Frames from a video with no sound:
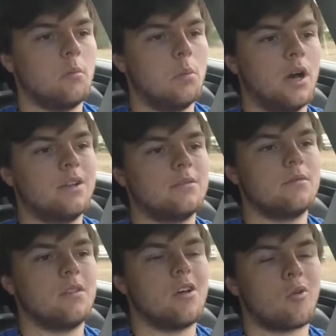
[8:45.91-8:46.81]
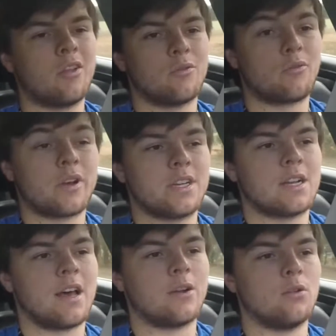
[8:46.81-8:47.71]
but around the front end in
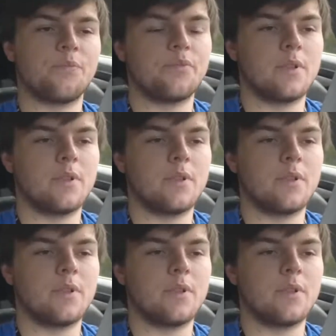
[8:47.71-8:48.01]
idle,